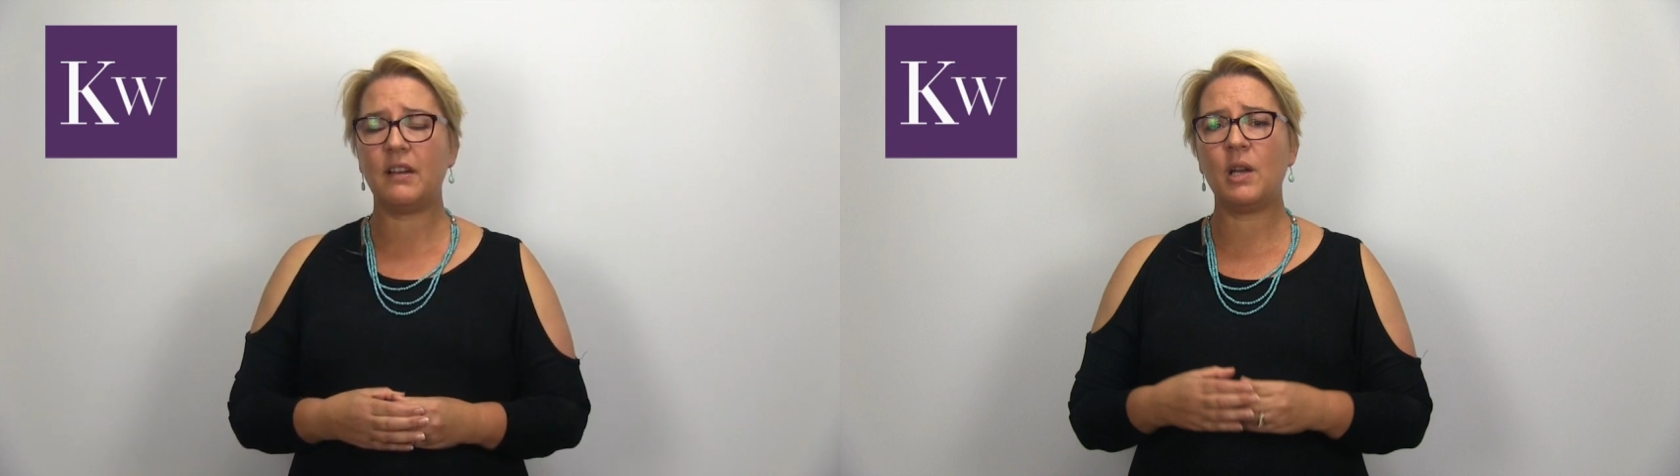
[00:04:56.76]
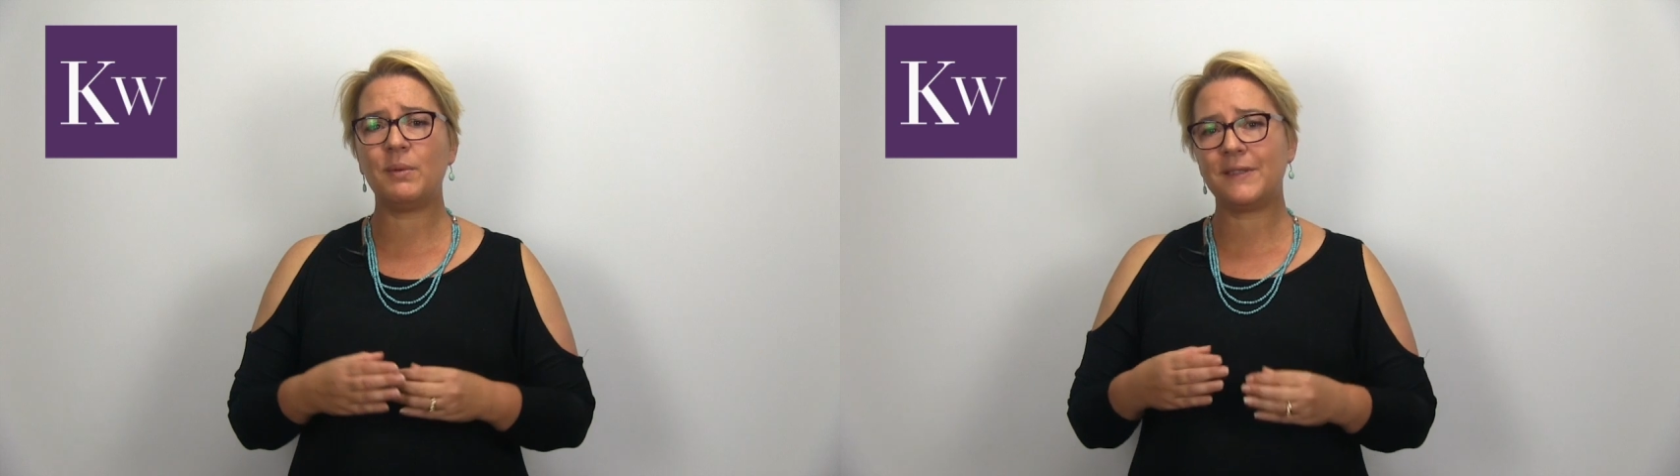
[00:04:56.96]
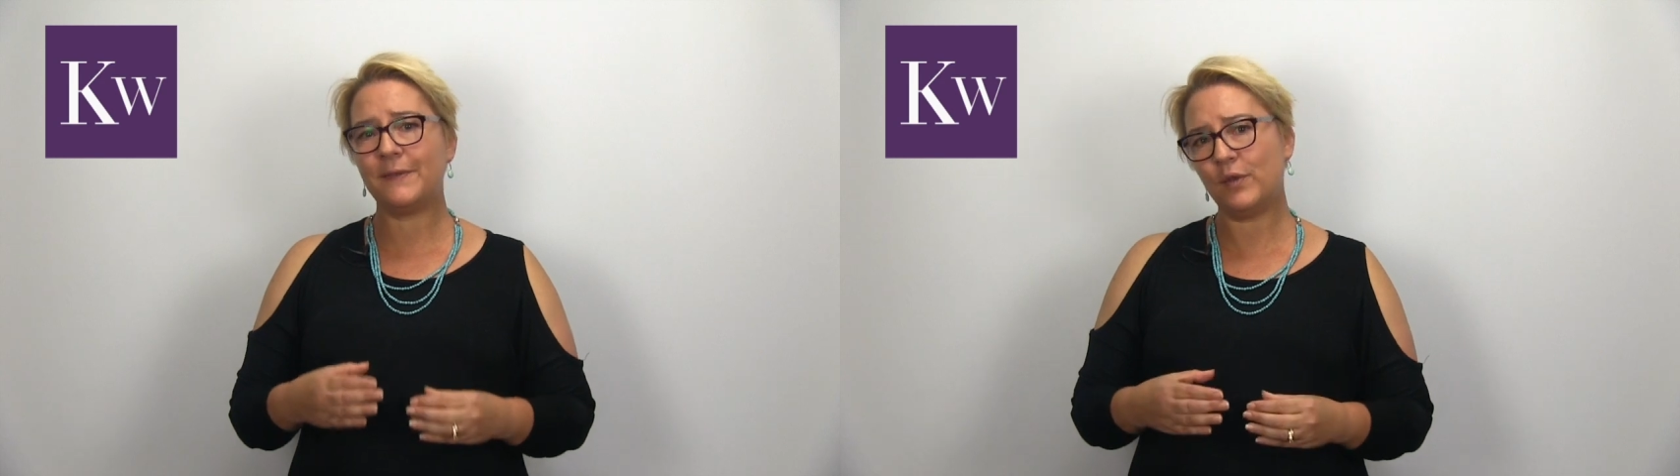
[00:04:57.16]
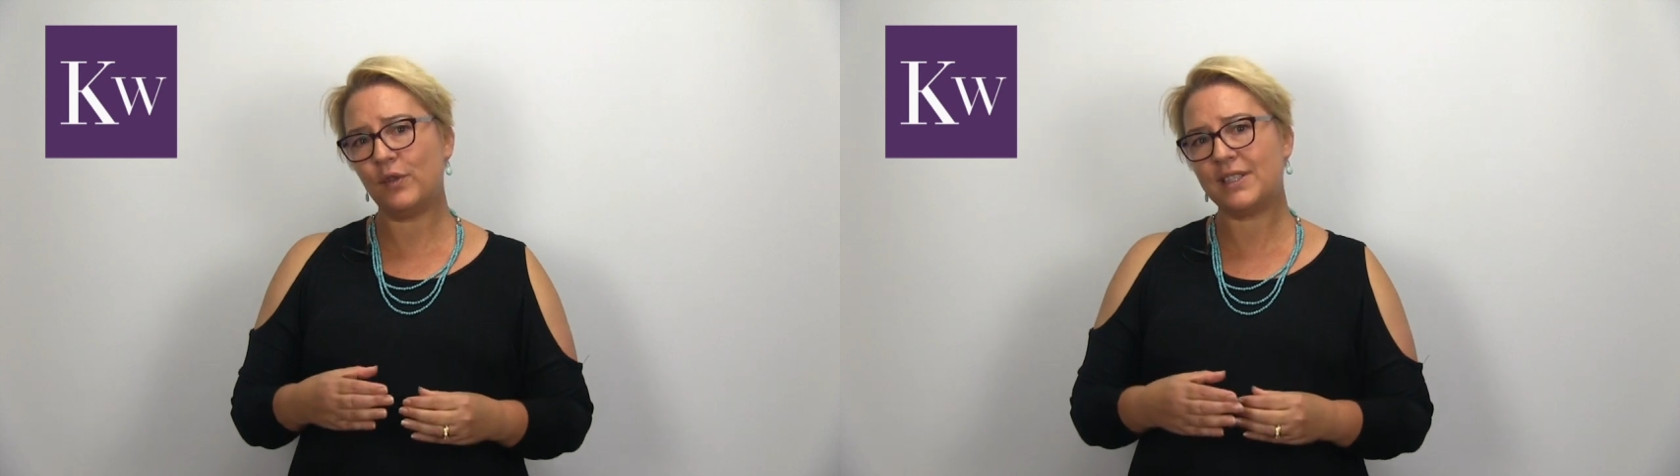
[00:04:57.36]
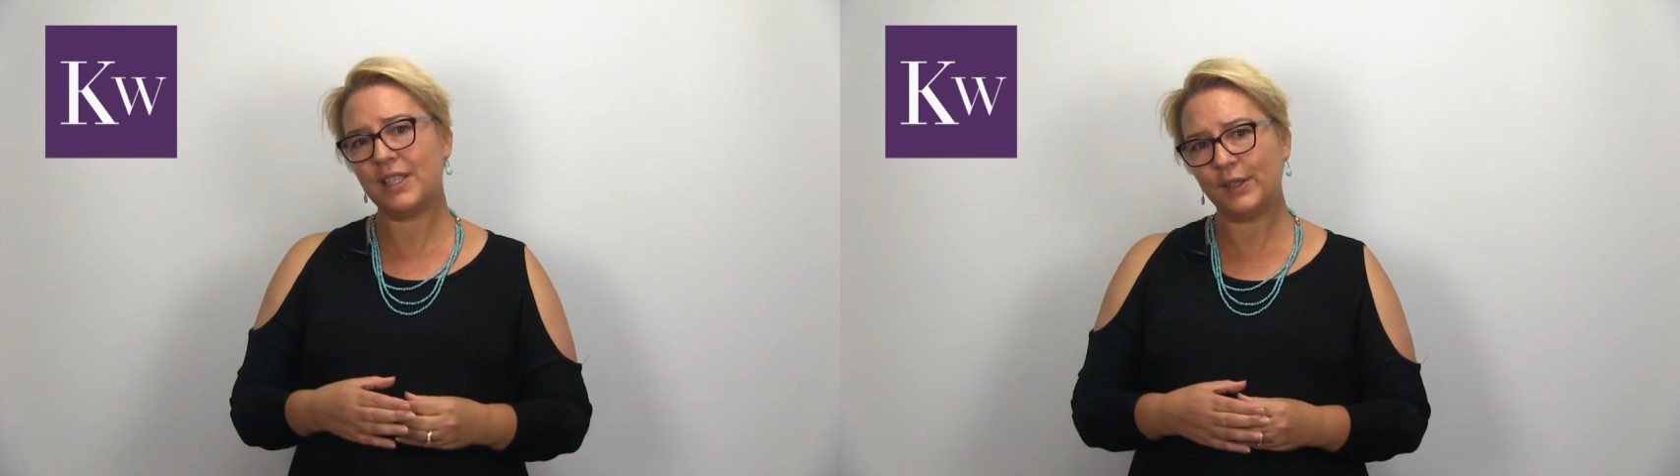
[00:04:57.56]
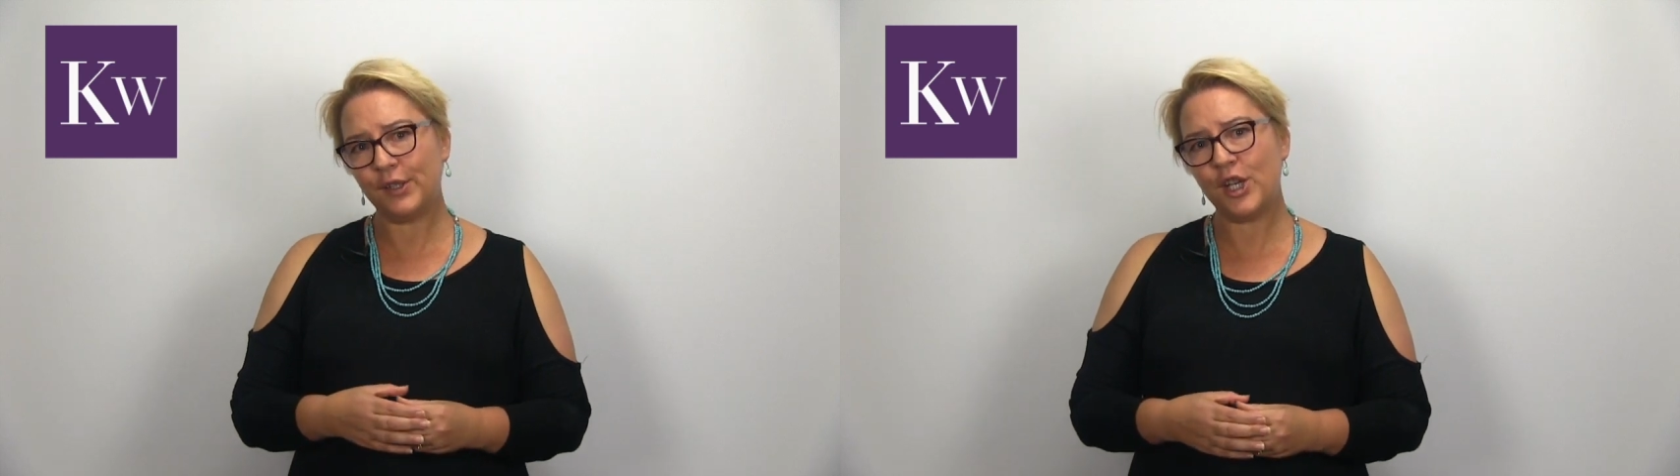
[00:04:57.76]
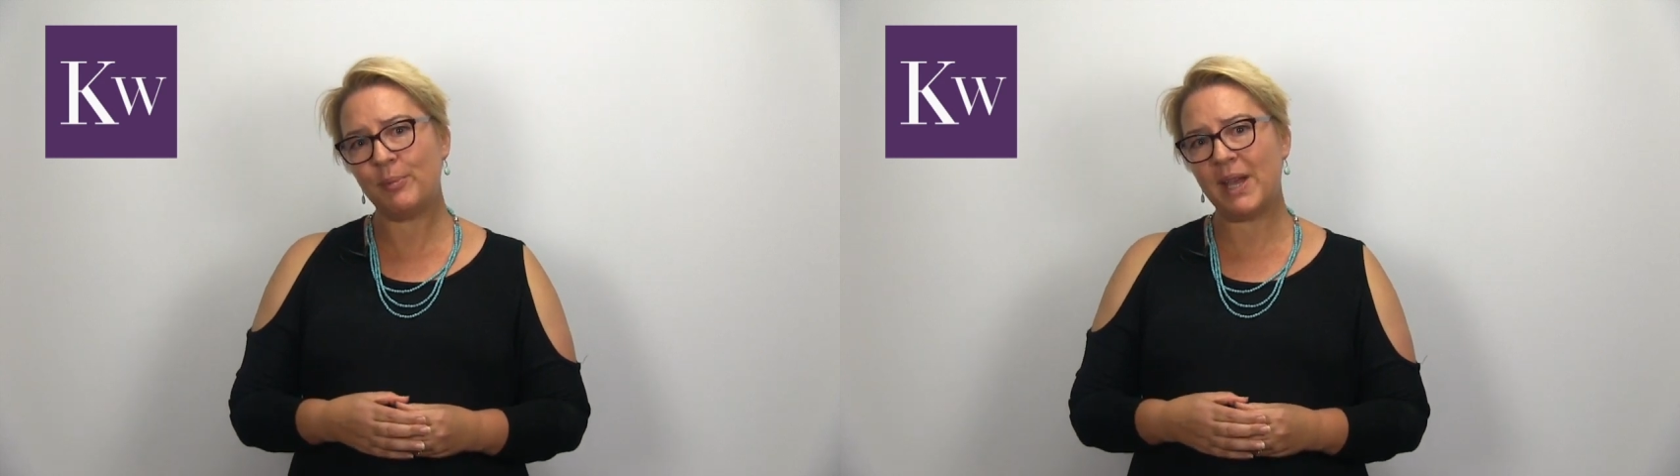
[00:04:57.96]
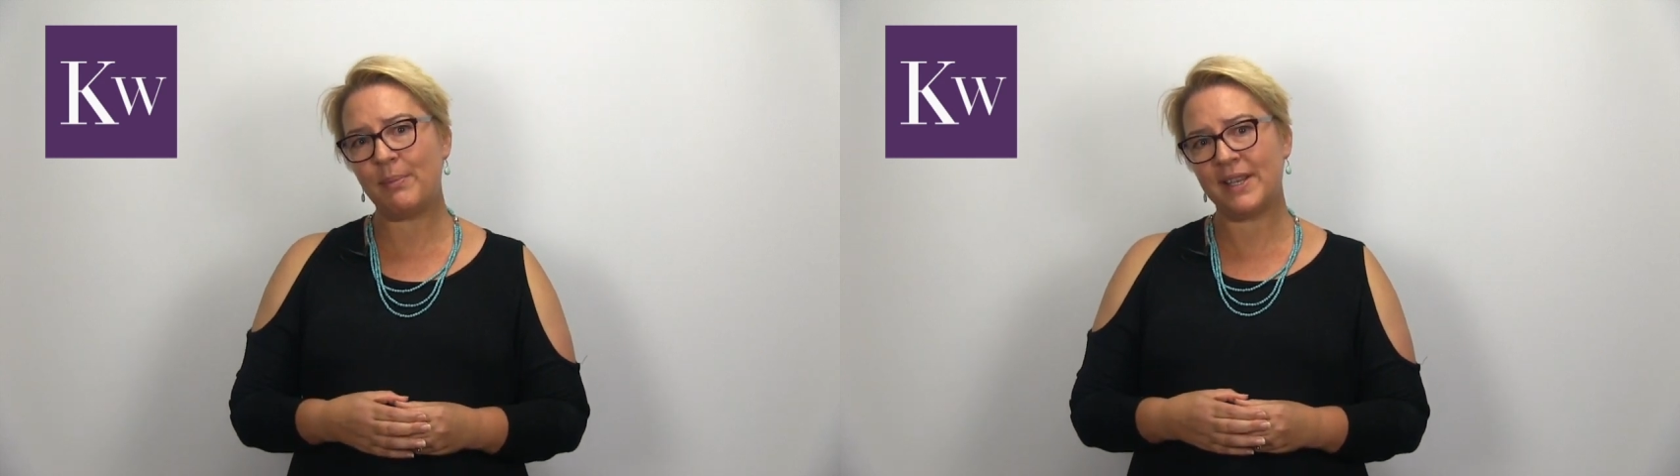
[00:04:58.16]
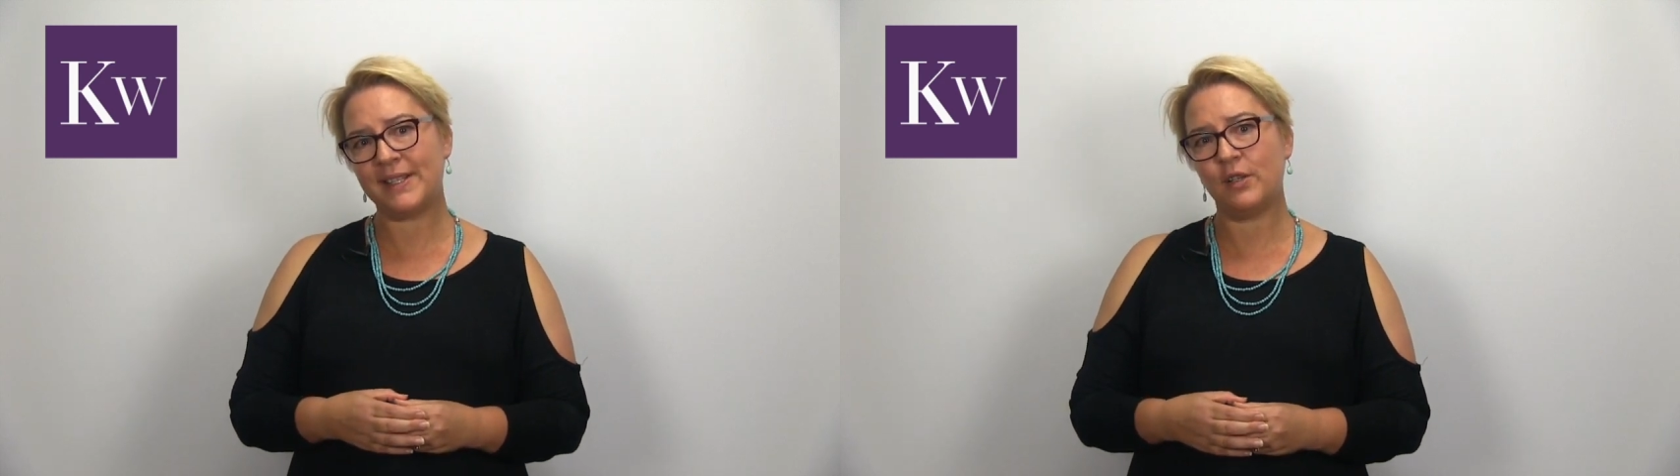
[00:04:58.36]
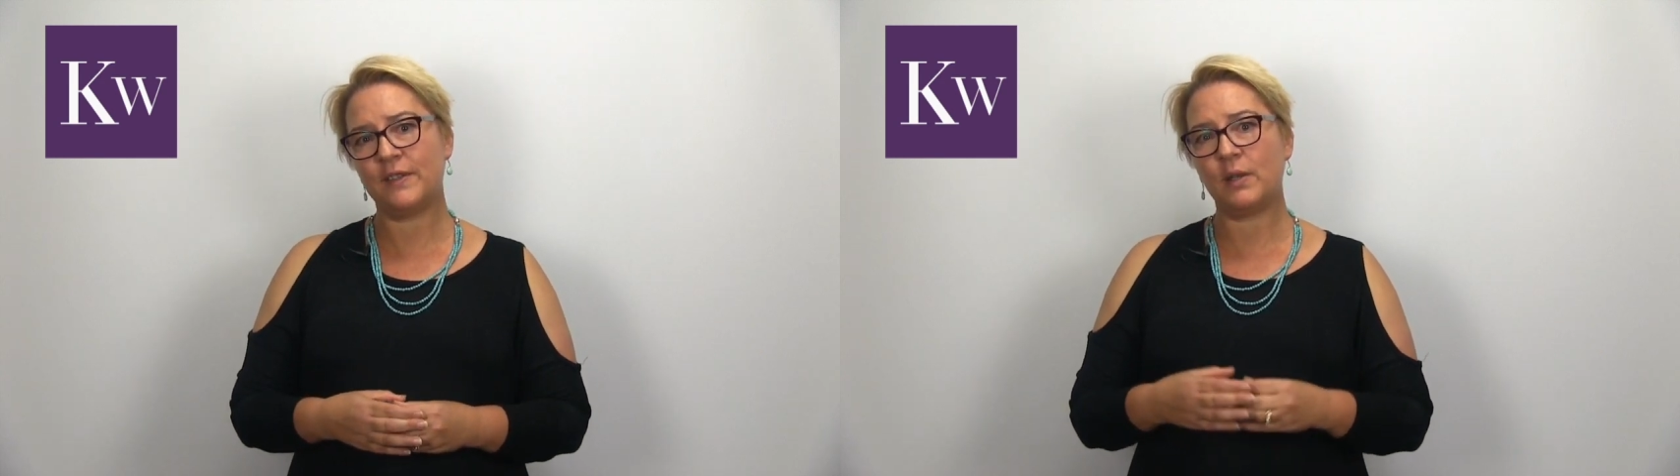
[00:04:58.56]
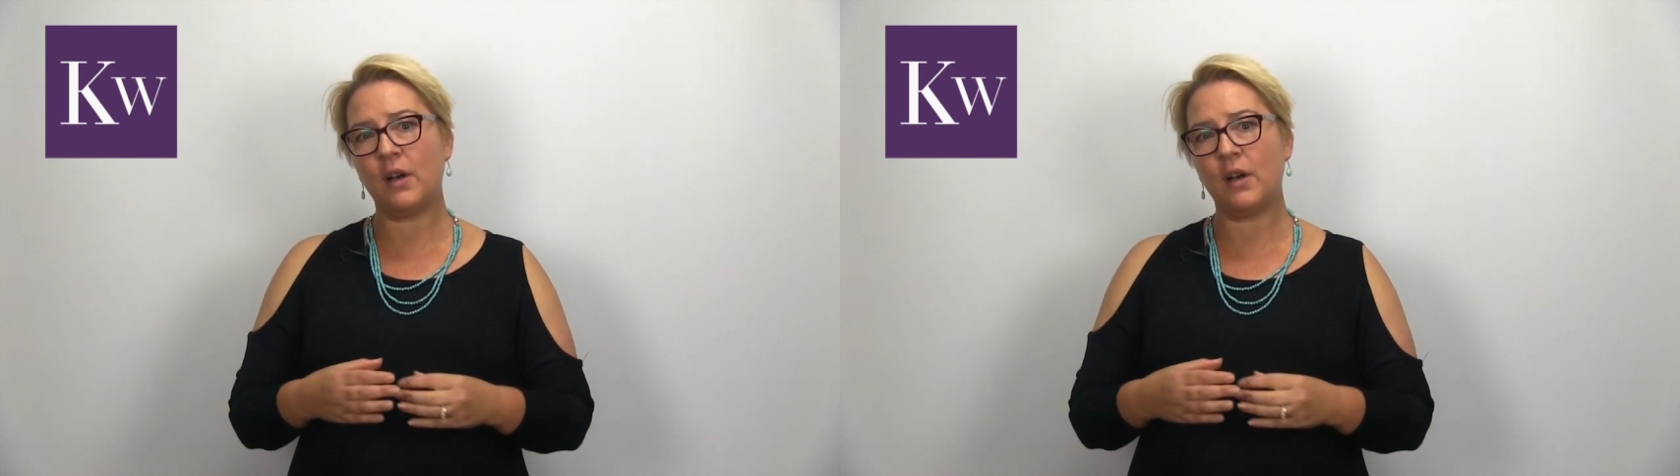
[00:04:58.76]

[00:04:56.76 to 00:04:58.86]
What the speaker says: I was forced to learn about myself so